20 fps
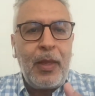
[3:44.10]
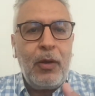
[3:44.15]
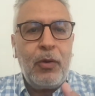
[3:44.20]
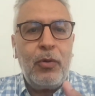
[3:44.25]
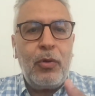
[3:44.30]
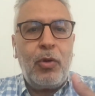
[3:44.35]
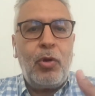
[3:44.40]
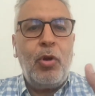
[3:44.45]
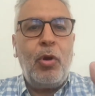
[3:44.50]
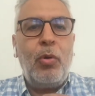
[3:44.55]

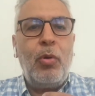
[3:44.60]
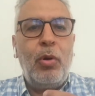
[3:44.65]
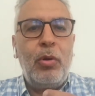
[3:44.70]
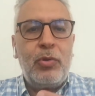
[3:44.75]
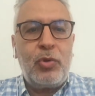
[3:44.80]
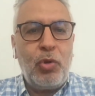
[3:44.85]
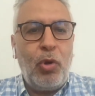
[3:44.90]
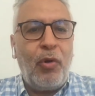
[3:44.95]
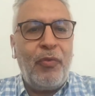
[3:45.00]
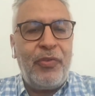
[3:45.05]
go
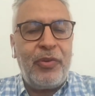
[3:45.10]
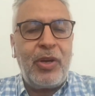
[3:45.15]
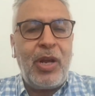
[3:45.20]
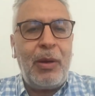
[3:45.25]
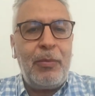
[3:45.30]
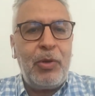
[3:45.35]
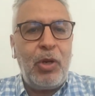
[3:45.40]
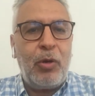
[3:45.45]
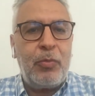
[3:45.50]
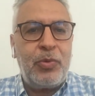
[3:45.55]
to
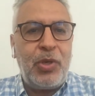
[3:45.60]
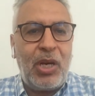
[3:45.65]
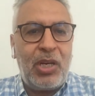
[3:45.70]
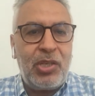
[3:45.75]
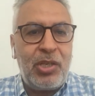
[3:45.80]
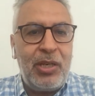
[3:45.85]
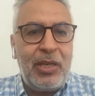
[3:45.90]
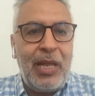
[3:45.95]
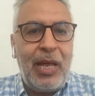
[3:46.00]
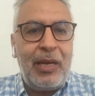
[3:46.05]
overcome an
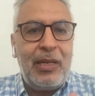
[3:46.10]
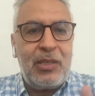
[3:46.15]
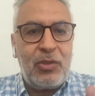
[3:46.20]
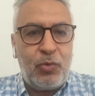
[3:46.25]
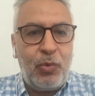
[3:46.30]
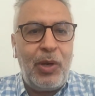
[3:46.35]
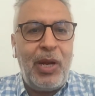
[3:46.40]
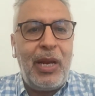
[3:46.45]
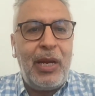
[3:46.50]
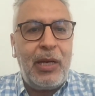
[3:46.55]
objection that is
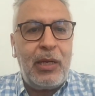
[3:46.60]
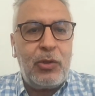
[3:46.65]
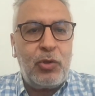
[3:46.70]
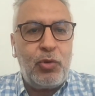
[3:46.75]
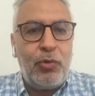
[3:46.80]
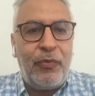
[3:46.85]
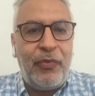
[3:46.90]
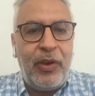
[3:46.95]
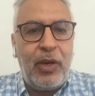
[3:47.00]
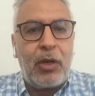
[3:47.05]
related
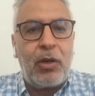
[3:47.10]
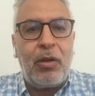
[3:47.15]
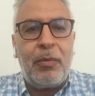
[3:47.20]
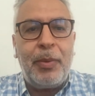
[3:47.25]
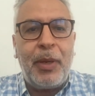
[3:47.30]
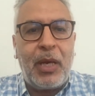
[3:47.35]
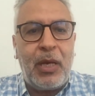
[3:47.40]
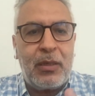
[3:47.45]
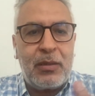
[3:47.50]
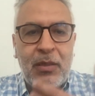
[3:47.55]
to vehicle,
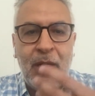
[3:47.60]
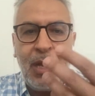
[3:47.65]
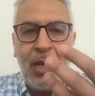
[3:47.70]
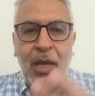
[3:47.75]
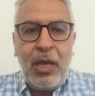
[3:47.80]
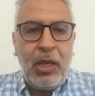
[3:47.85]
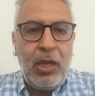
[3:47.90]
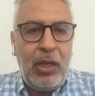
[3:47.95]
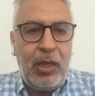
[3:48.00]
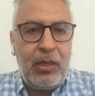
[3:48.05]
because
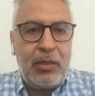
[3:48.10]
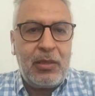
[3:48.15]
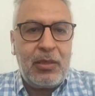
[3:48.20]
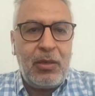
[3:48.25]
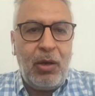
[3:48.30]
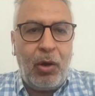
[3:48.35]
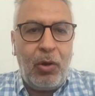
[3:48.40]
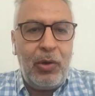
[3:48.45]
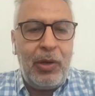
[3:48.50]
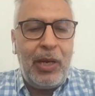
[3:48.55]
it's
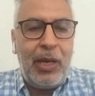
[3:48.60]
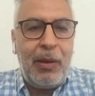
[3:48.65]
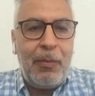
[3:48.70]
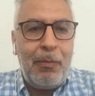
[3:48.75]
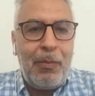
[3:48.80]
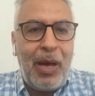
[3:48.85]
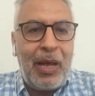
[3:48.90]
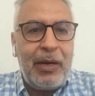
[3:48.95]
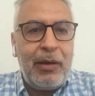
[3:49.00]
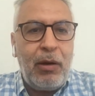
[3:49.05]
only a
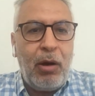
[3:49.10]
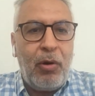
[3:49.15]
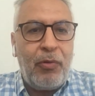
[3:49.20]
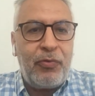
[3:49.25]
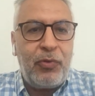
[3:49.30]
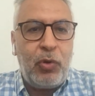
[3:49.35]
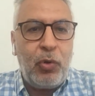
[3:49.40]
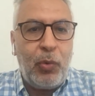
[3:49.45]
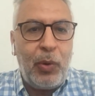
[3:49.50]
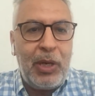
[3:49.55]
matter
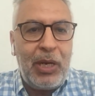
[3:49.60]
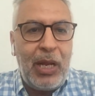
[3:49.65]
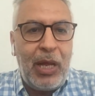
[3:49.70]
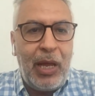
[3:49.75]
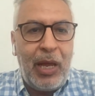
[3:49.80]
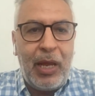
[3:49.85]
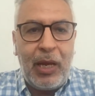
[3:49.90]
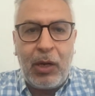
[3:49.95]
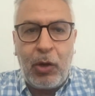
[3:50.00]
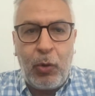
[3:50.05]
of doing
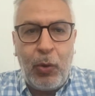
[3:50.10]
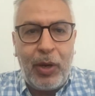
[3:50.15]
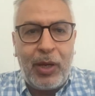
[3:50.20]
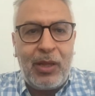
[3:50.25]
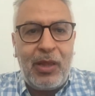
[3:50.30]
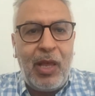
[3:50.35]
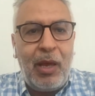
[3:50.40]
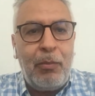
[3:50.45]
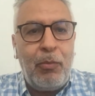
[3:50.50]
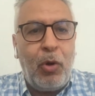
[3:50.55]
a quick
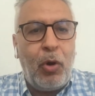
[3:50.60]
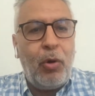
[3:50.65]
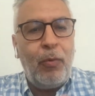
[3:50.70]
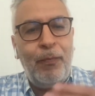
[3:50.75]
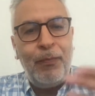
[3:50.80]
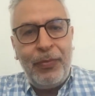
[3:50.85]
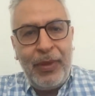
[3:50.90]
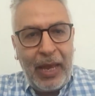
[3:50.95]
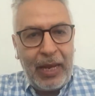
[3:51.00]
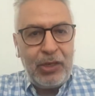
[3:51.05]

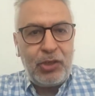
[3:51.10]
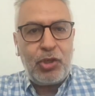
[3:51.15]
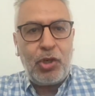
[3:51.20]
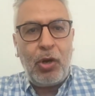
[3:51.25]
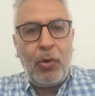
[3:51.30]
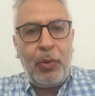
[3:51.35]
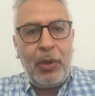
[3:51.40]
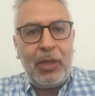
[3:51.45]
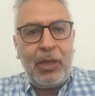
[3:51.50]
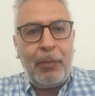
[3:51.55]
demo and
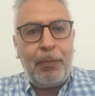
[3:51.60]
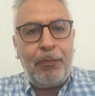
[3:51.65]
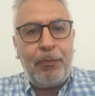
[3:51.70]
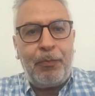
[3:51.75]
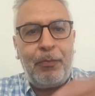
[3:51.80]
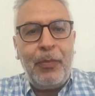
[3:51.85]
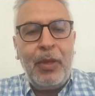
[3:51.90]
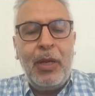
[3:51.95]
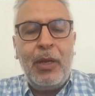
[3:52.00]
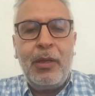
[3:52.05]
showing
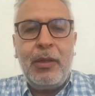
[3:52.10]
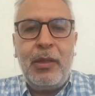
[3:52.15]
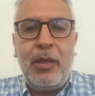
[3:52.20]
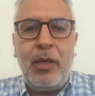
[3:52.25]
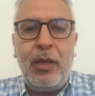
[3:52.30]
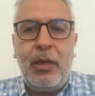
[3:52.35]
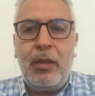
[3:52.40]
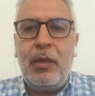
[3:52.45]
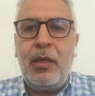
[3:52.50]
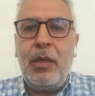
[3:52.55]

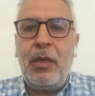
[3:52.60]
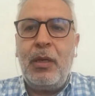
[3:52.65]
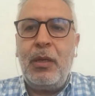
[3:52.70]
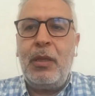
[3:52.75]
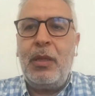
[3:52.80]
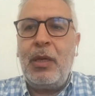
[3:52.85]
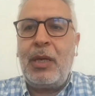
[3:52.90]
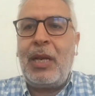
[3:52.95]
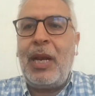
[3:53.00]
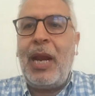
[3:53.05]

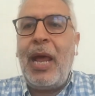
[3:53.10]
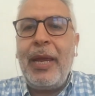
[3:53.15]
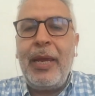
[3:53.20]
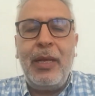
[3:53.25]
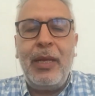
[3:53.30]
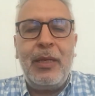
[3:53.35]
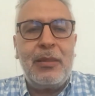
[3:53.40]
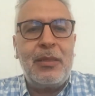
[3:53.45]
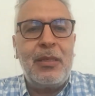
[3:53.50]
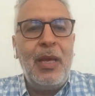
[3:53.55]
the
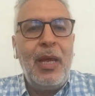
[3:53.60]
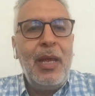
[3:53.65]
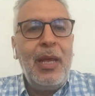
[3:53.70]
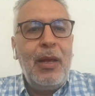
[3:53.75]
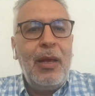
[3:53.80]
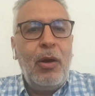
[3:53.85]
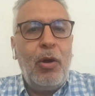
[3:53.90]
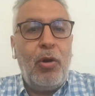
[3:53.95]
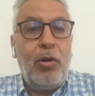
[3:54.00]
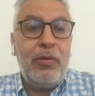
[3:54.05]
client,
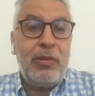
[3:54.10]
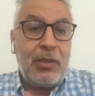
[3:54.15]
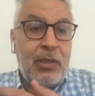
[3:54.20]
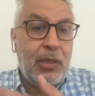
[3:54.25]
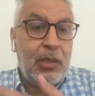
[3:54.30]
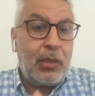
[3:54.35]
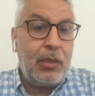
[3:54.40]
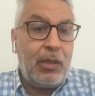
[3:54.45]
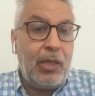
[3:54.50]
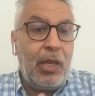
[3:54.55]
or
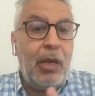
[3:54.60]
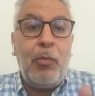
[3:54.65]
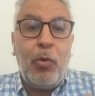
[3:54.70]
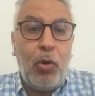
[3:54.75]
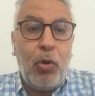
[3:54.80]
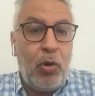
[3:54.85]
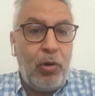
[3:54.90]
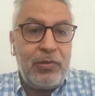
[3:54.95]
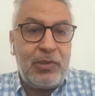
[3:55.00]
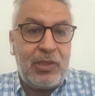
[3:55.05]
demo
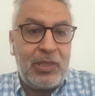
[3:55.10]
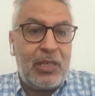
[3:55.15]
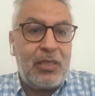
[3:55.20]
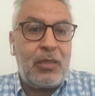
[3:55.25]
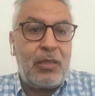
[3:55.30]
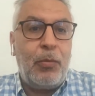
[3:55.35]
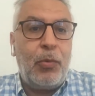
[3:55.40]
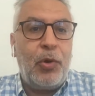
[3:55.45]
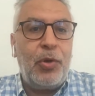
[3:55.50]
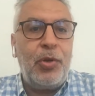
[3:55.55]
or
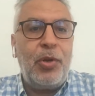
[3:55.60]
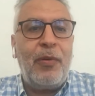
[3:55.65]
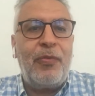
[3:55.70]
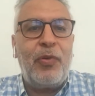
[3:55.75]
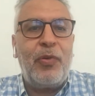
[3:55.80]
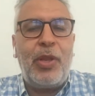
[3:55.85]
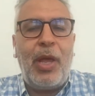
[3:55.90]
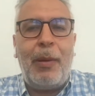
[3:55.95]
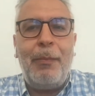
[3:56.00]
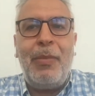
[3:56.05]
testimonial
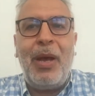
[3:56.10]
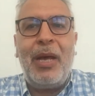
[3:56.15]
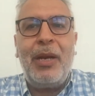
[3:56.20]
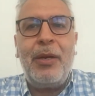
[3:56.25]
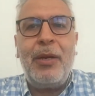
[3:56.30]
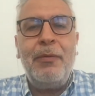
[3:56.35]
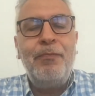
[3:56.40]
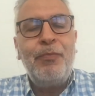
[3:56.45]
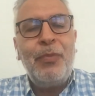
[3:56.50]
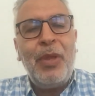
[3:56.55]
for that
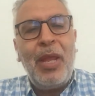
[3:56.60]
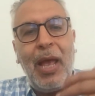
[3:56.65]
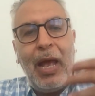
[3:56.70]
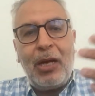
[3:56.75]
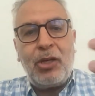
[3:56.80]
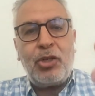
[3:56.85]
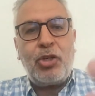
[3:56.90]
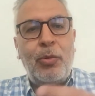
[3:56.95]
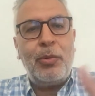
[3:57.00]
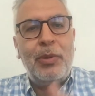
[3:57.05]
matter,
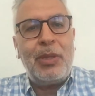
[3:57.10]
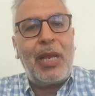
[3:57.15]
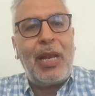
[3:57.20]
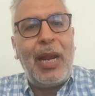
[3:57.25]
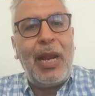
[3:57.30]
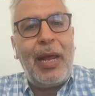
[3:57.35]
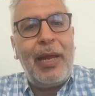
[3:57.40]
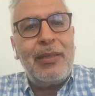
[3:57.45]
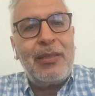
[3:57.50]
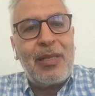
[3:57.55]
and showing the
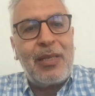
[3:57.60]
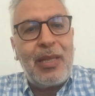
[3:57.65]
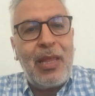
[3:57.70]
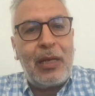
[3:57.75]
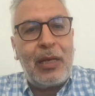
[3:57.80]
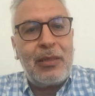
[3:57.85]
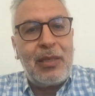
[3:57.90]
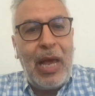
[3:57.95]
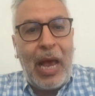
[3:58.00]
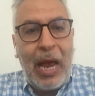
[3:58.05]
client
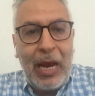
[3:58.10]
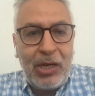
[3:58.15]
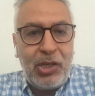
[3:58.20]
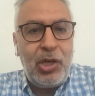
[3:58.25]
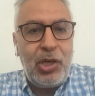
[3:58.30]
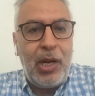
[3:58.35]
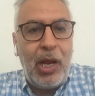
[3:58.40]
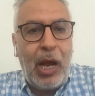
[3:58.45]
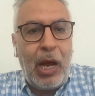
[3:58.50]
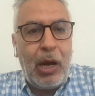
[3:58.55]
that
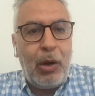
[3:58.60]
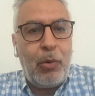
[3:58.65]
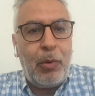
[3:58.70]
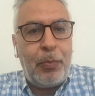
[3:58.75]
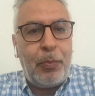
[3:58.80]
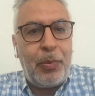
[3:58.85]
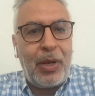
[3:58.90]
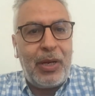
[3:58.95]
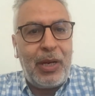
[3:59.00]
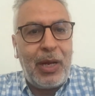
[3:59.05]
actually our
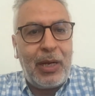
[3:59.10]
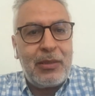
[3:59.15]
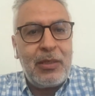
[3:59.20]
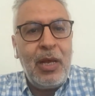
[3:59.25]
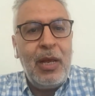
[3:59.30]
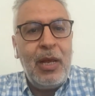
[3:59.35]
product